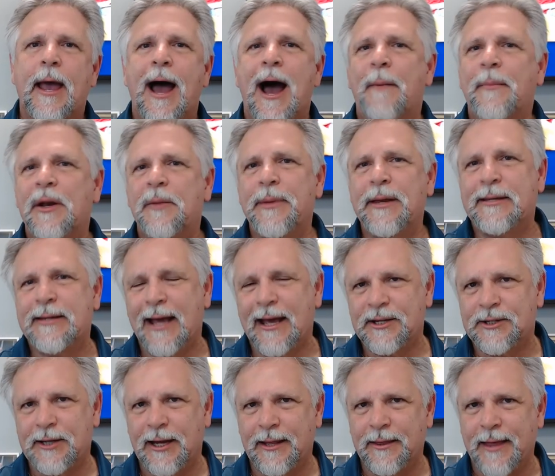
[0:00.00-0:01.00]
I'm gonna be
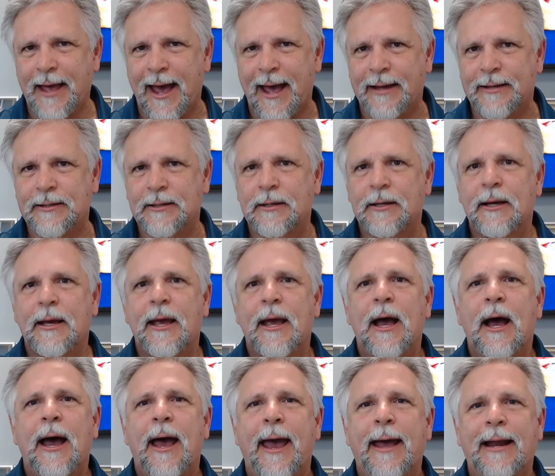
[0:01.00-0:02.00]
testing that,
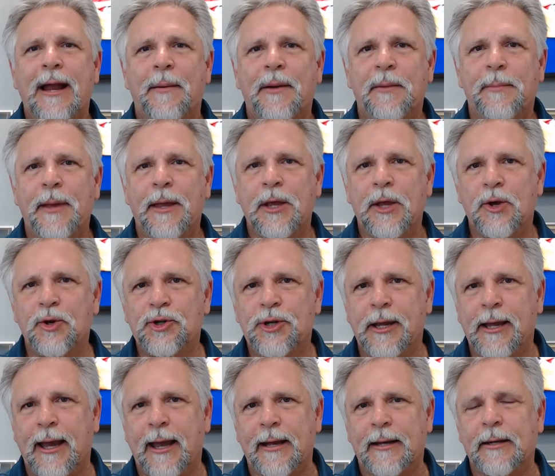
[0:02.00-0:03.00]
and I'm gonna be
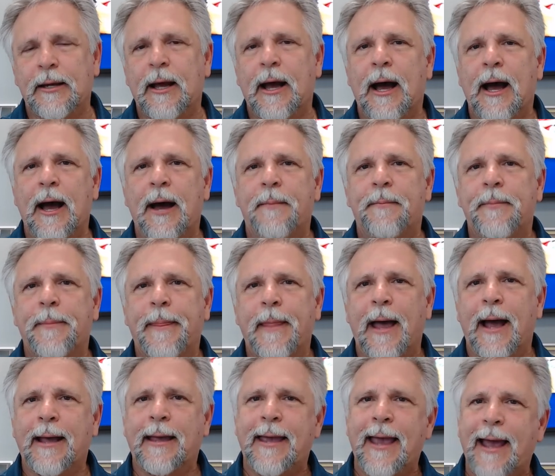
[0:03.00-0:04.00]
using it uh,
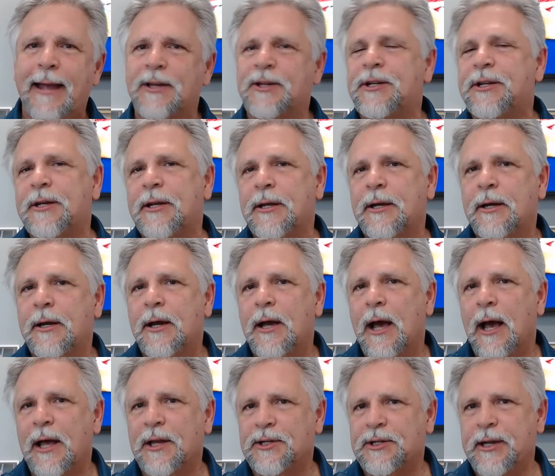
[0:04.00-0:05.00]
against
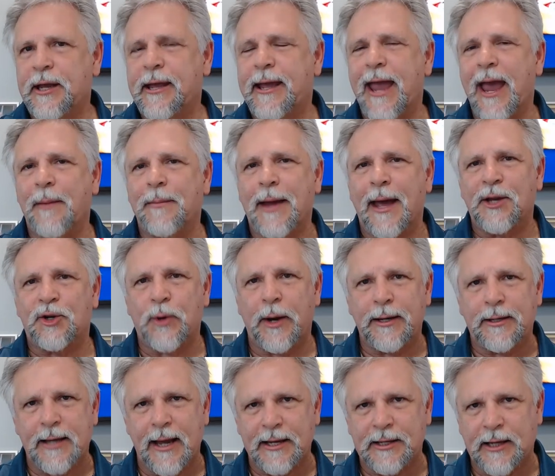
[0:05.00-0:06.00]
a SeaChem
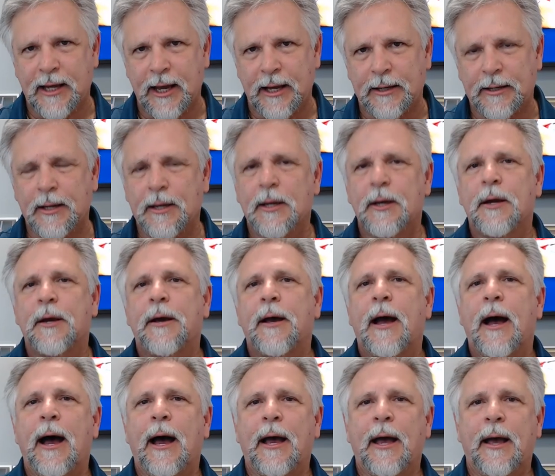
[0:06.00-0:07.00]
nitrate test kit.
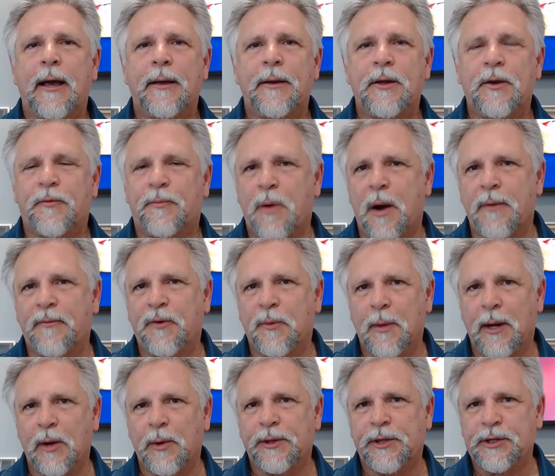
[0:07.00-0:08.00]
Uh, you're probably
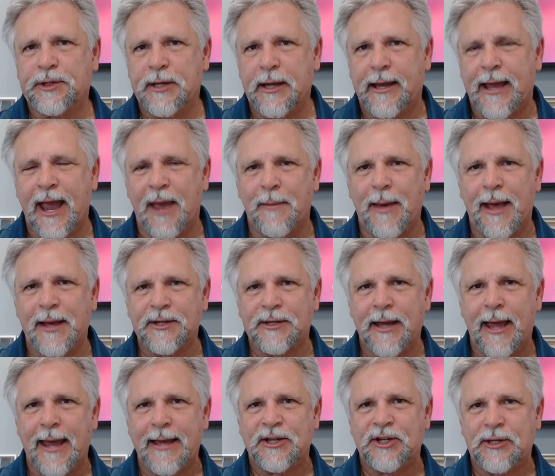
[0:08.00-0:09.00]
familiar with the SeaChem has
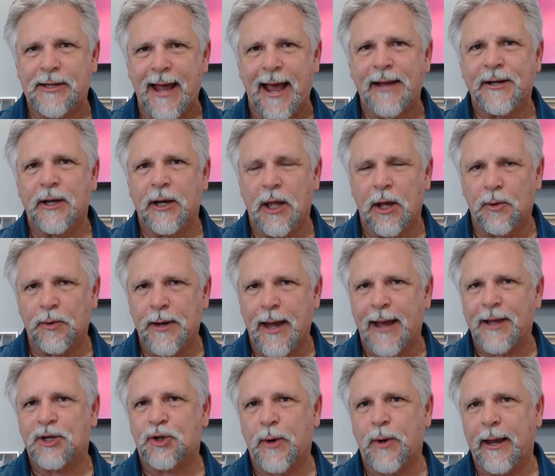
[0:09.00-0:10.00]
a standalone
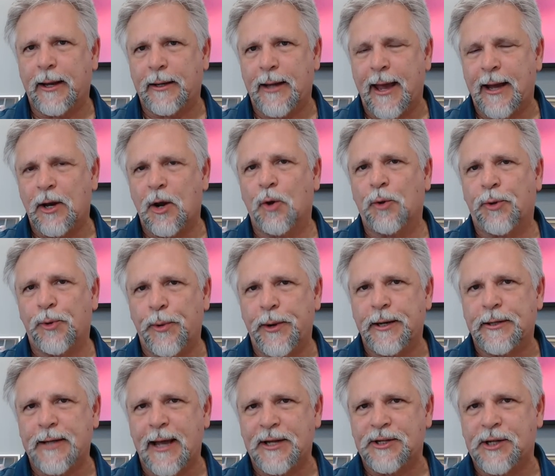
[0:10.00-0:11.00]
nitrate N O
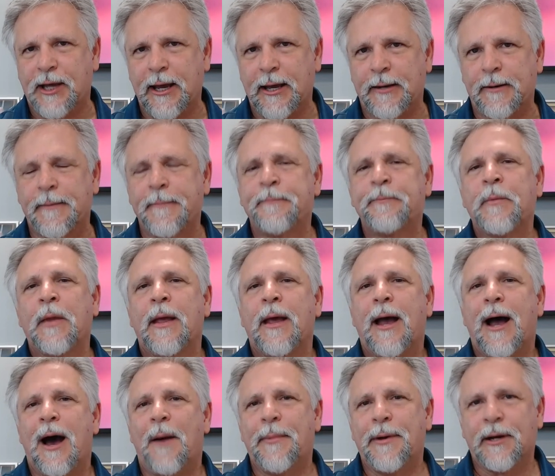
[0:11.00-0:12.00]
three test kit.
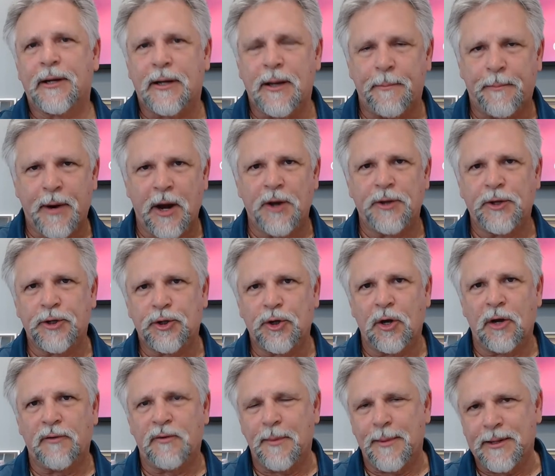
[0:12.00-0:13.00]
I'm gonna compare the
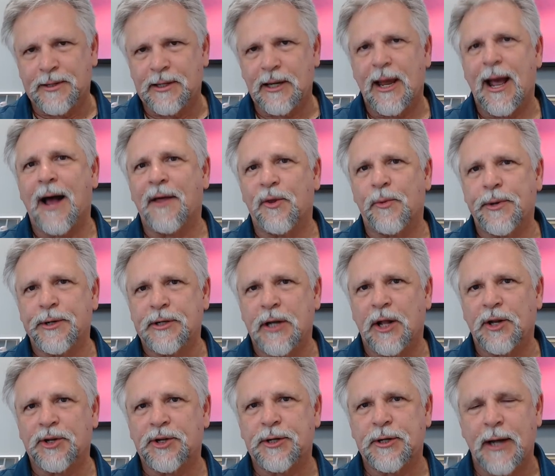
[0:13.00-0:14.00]
two of them and see how the
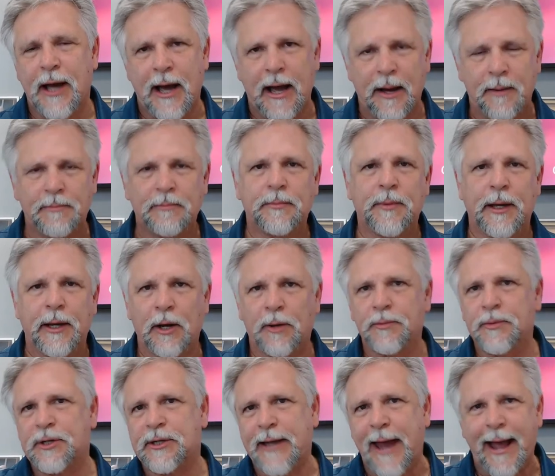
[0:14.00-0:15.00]
results uh, you
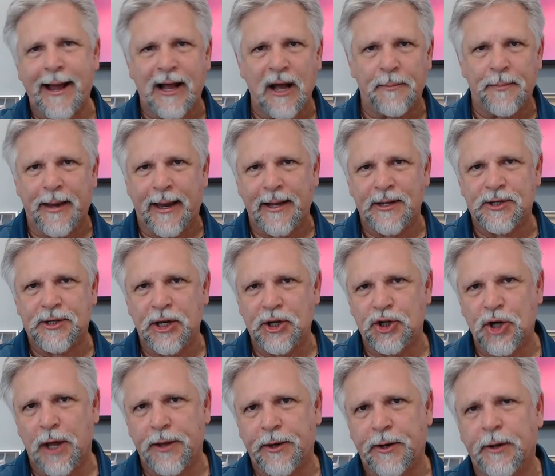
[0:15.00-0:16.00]
know, stack up against
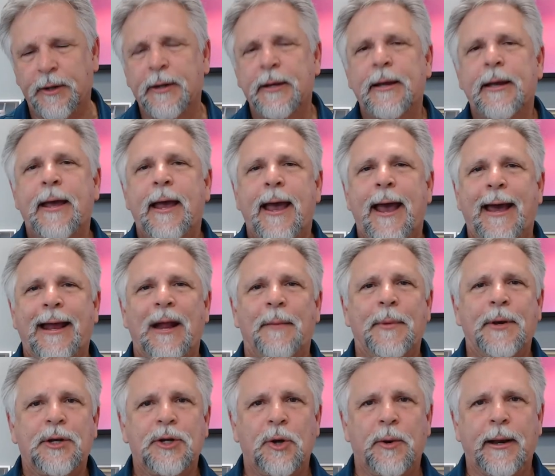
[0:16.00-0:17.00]
each other. And I'm
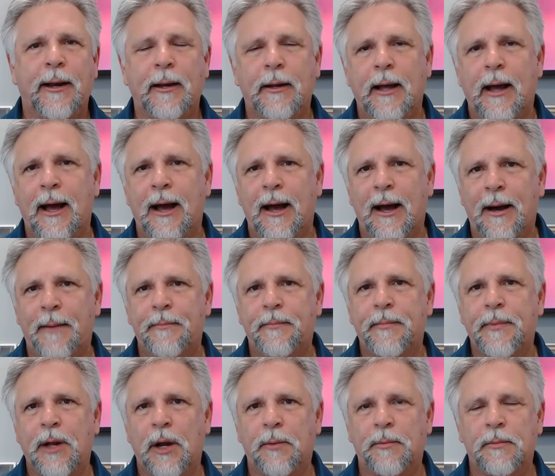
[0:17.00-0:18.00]
going to do it, um,
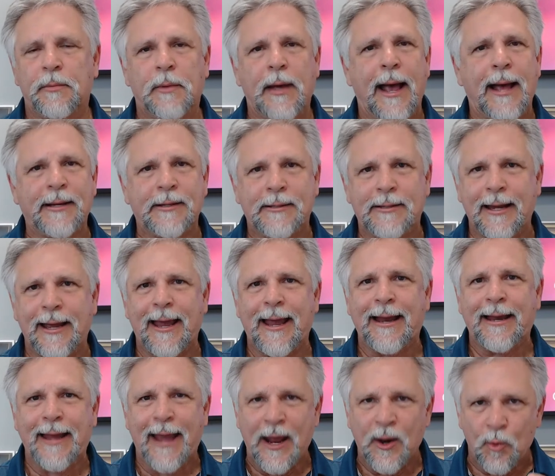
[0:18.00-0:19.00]
you know, as
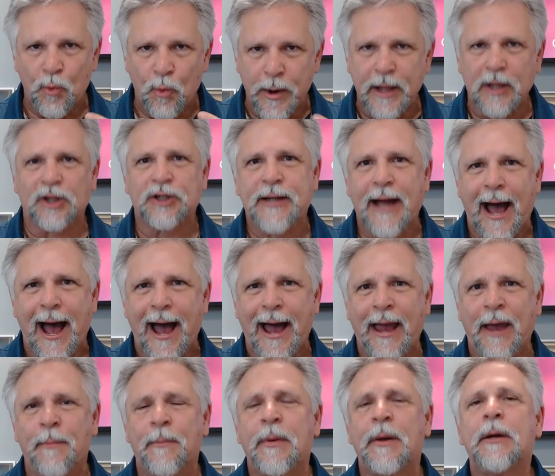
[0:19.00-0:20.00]
in, in real
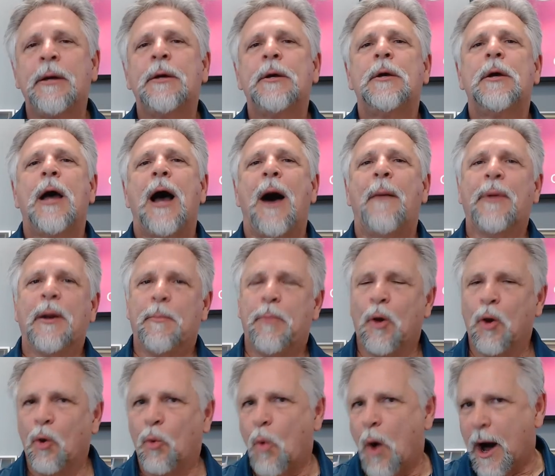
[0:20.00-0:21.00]
time. I'm going to
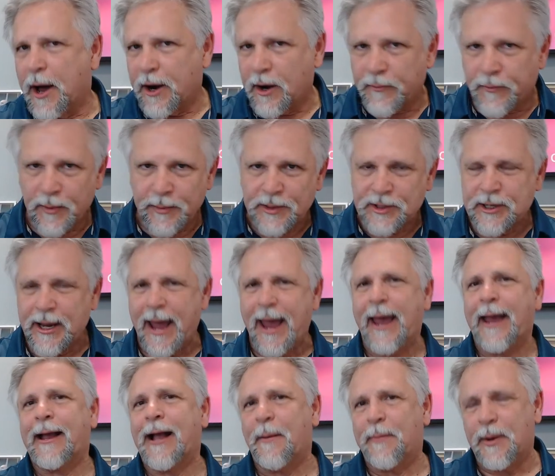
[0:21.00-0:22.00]
pull water from the
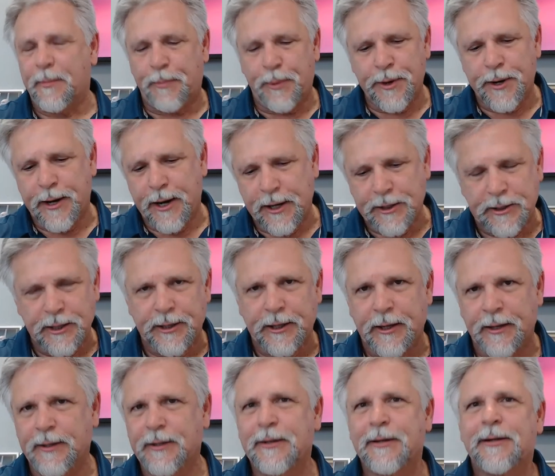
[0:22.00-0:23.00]
tank. I'm going to put it into
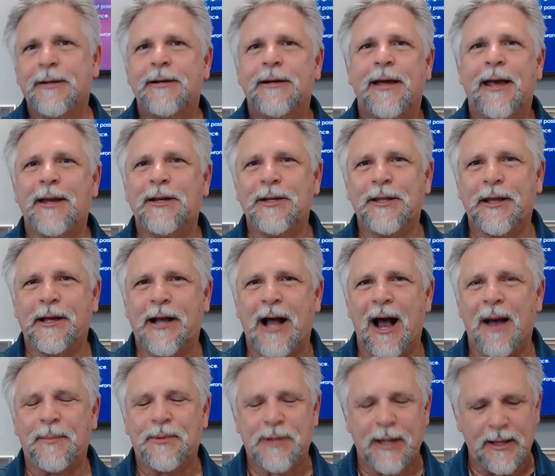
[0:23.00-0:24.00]
the into the
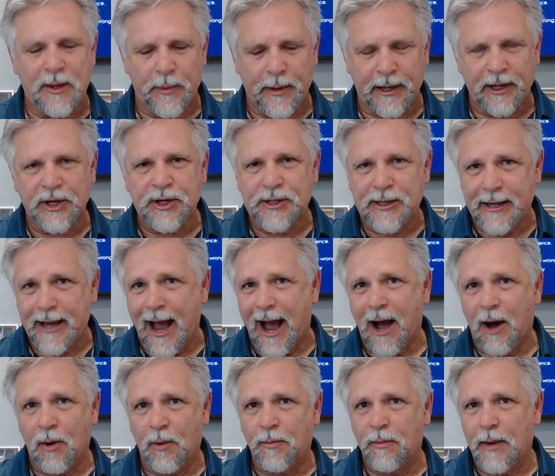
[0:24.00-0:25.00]
cups, and then we're going to see
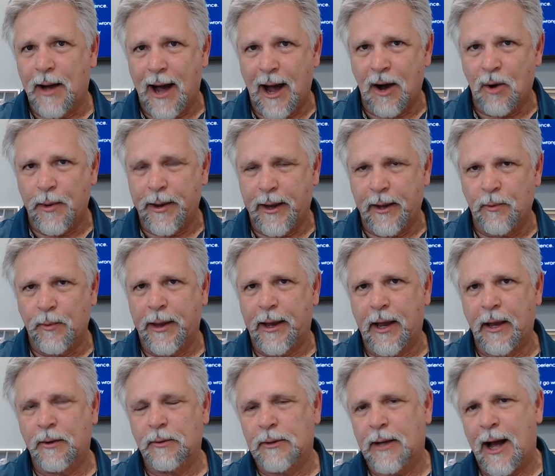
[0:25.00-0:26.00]
how how we,
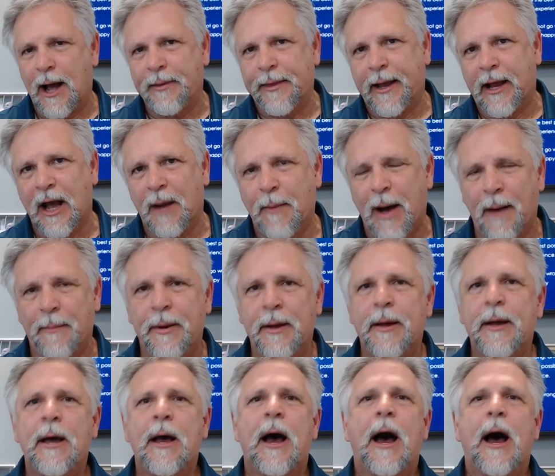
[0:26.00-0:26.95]
we how they come up.